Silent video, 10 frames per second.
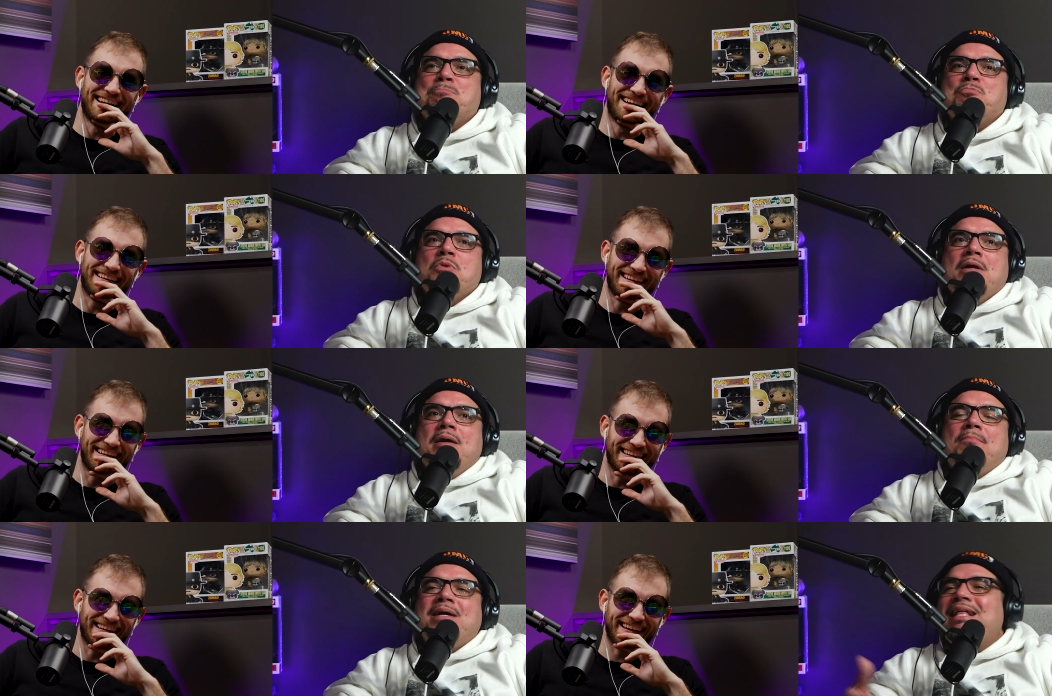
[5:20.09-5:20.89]
Speaker 1: Yeah,
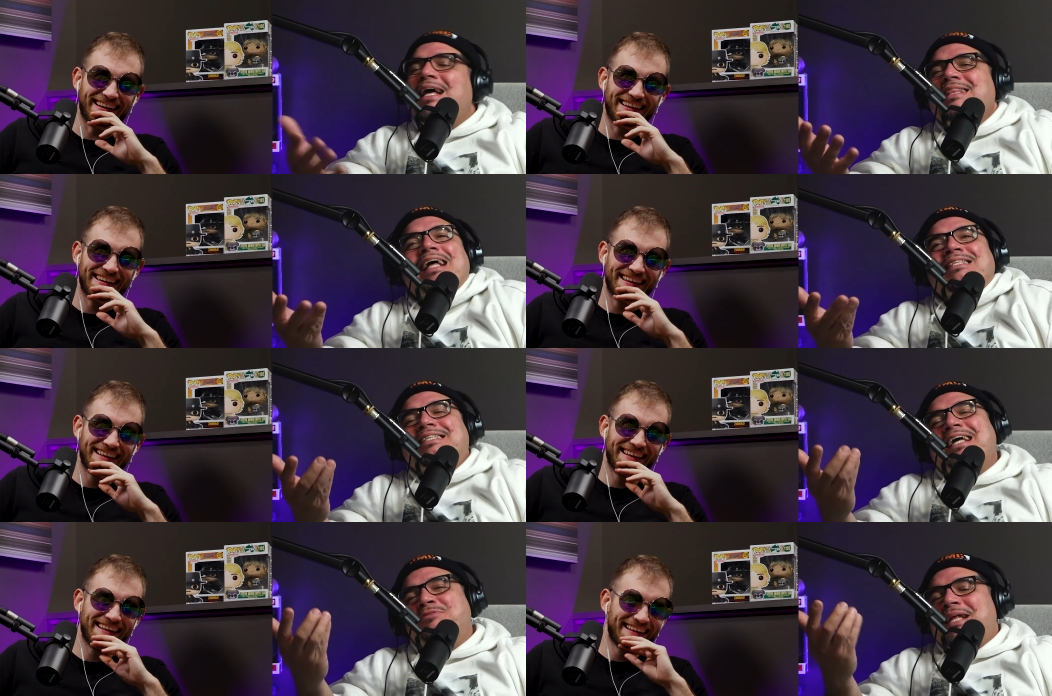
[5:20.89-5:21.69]
yeah. But yeah. That, that,
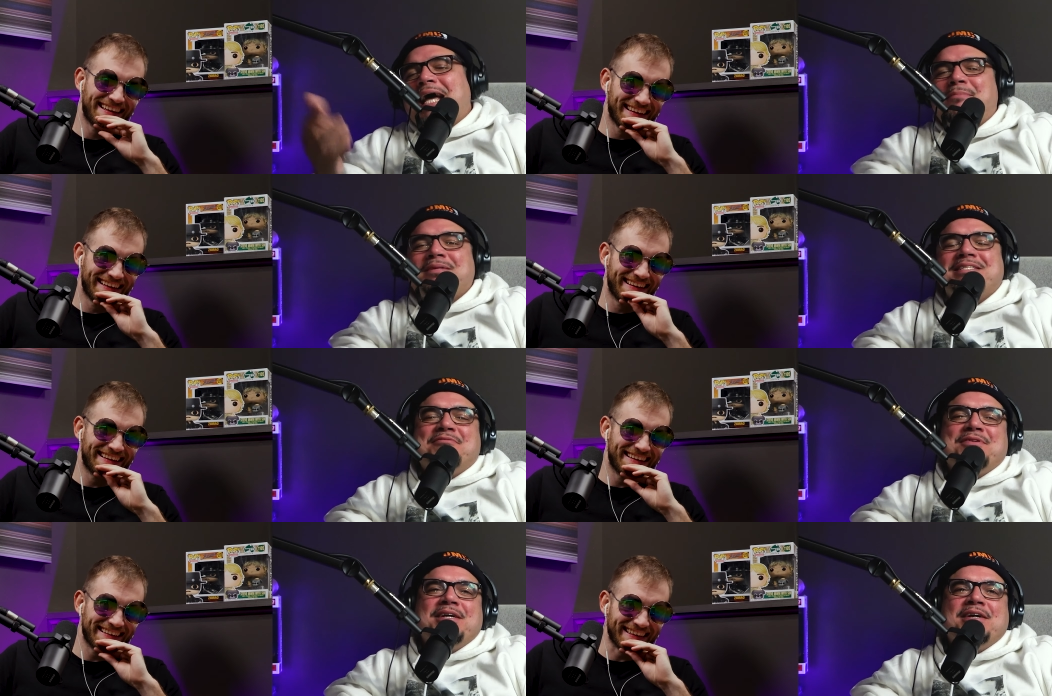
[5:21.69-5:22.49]
that's what happens
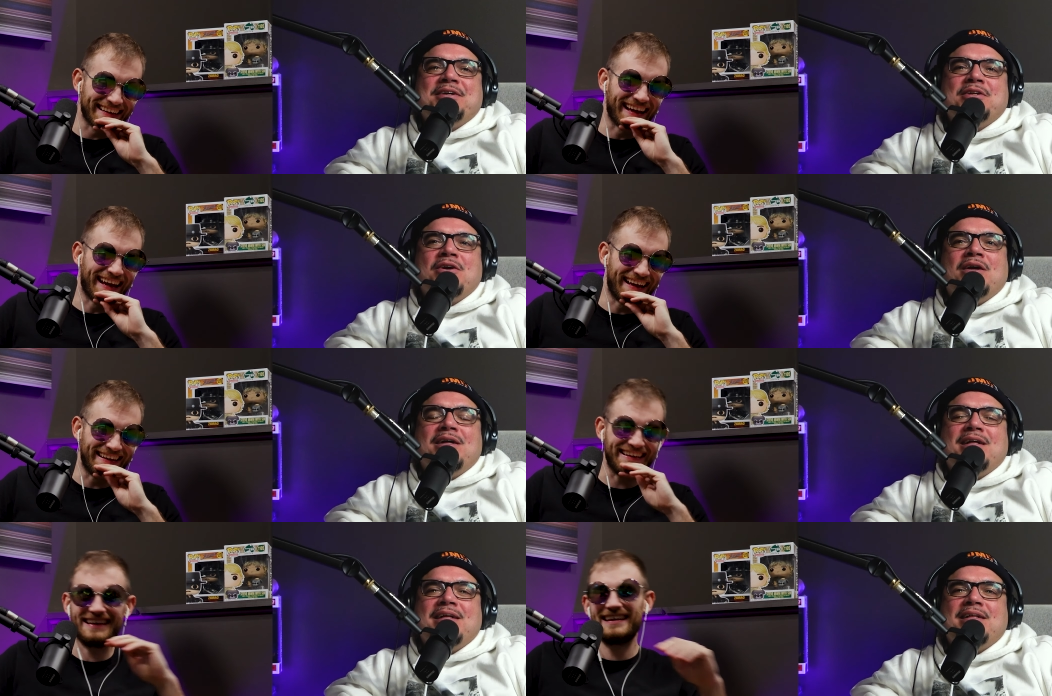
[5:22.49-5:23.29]
every year, you yeah, know.
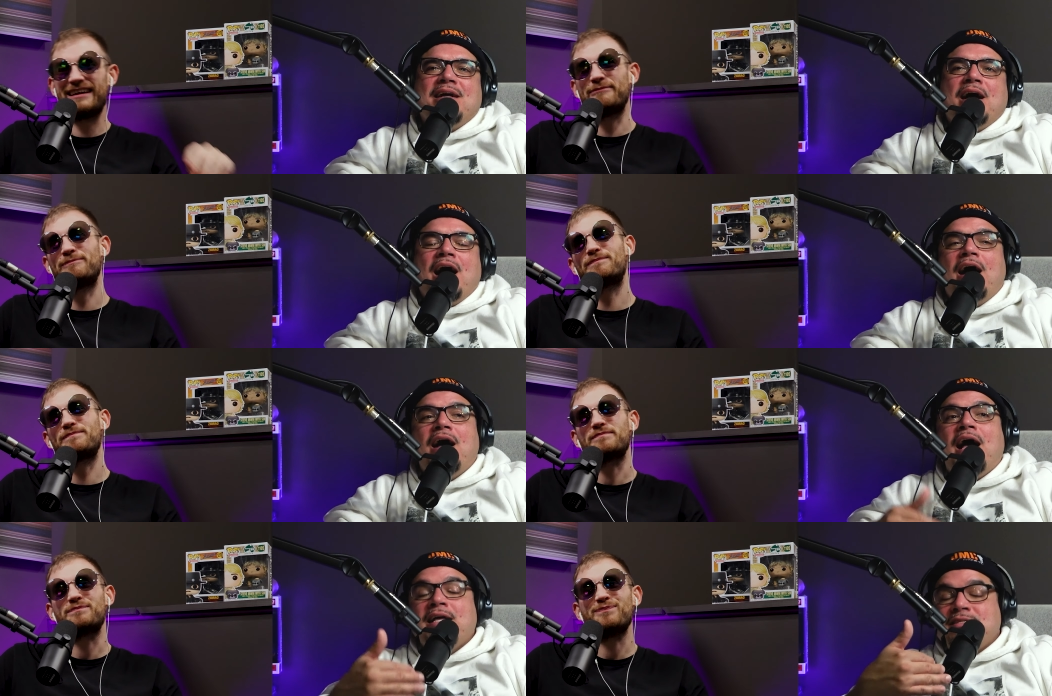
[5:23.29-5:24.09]
Yeah, uh, I
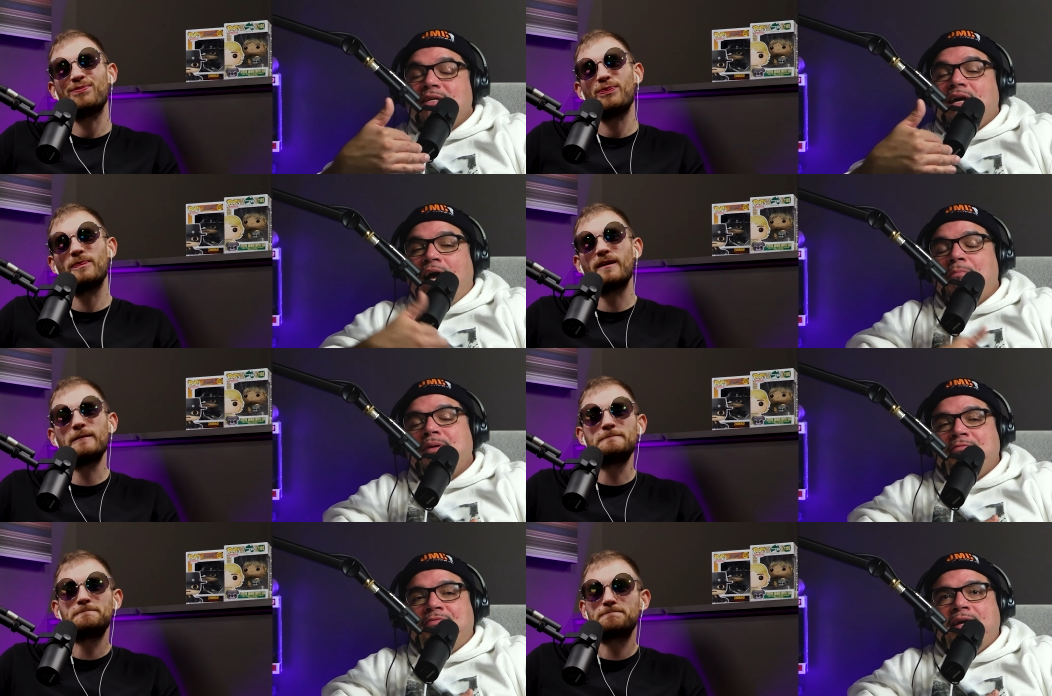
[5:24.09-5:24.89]
as a, I've
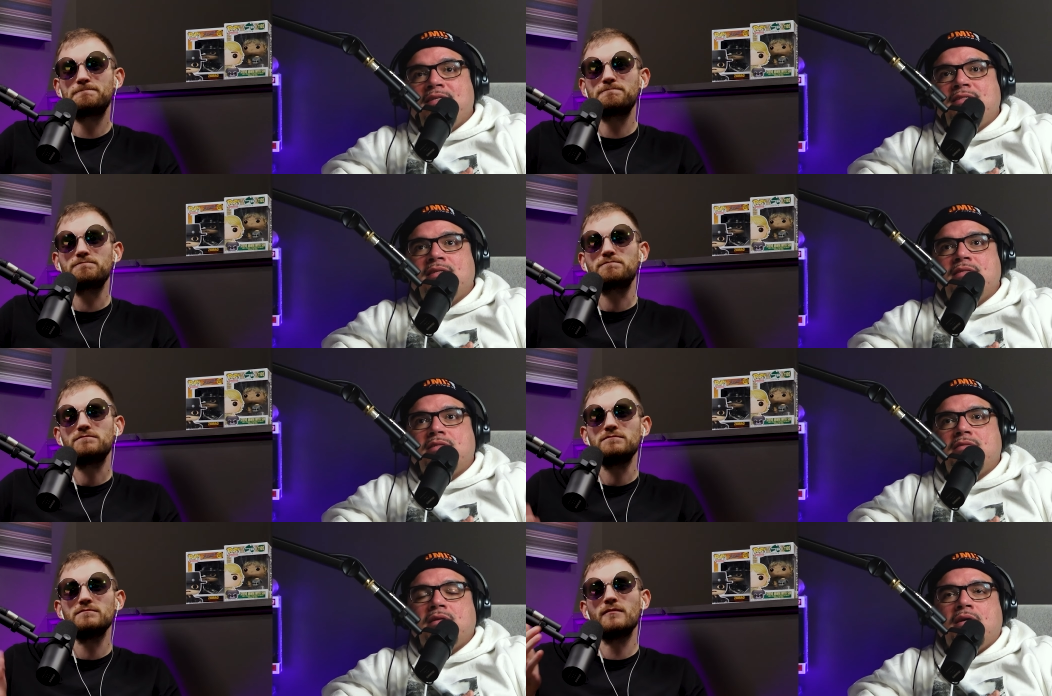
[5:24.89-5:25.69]
been a fan
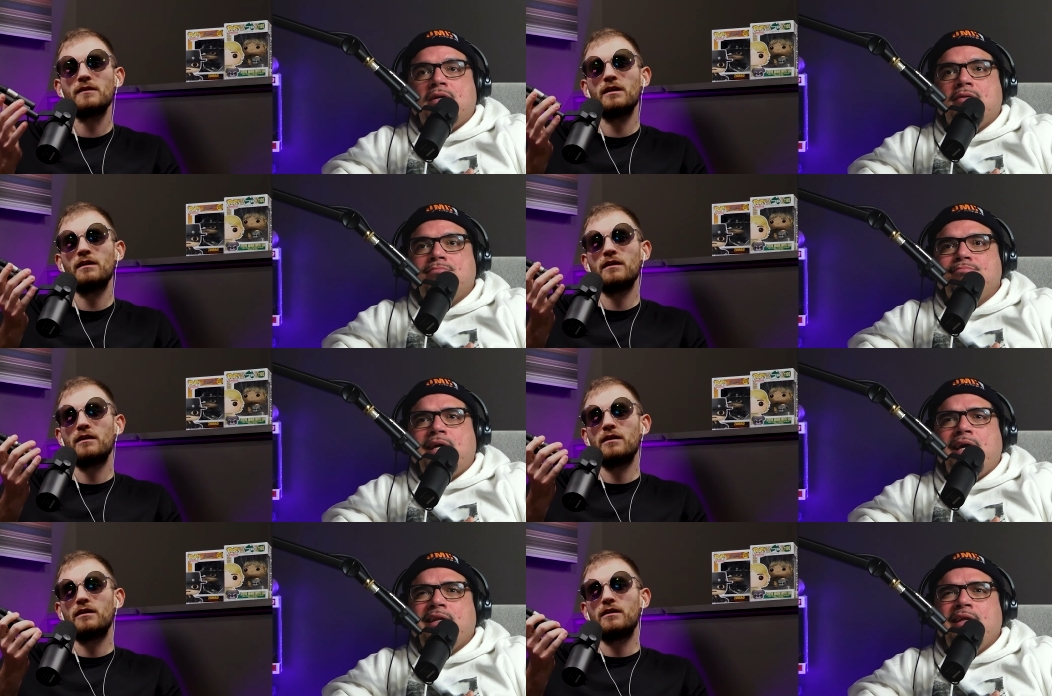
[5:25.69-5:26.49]
since um
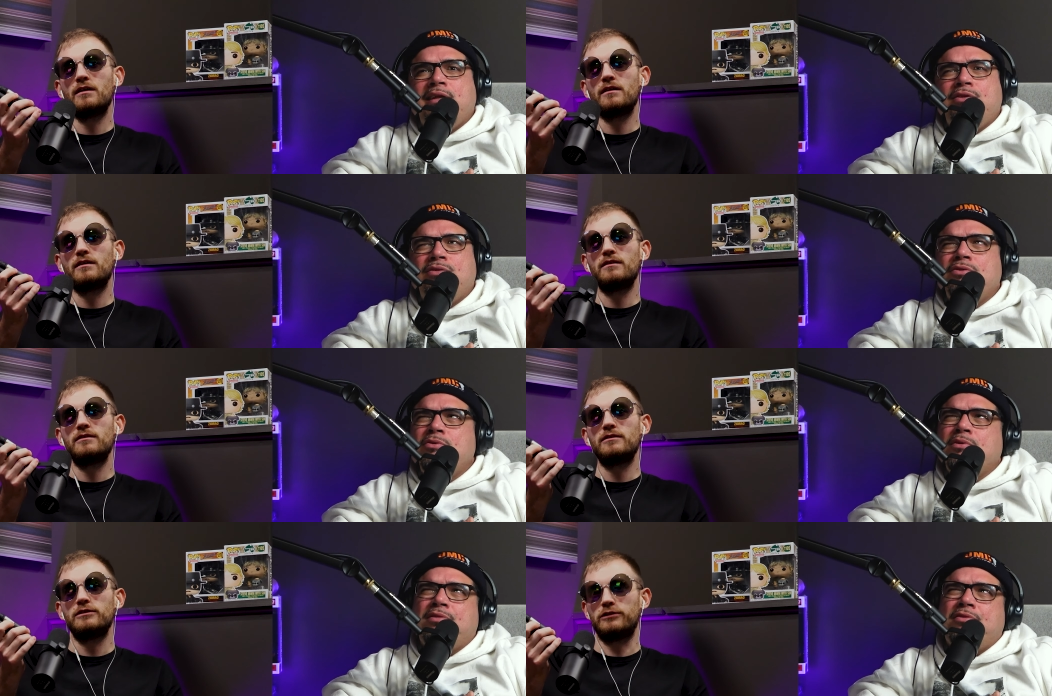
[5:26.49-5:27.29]

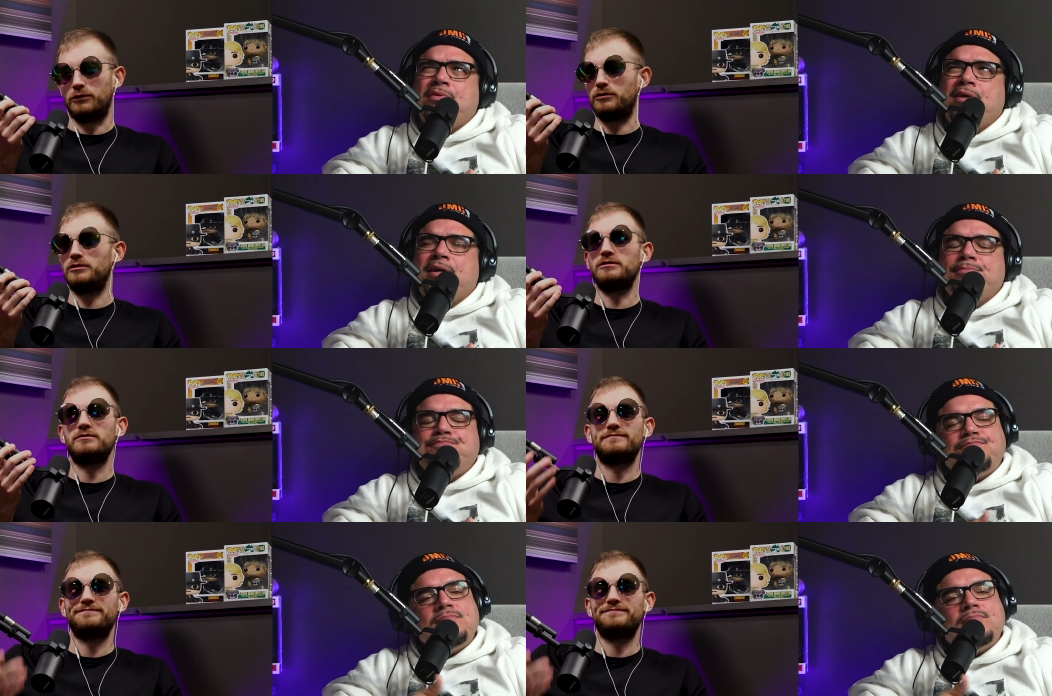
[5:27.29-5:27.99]
'92 or three. Sure.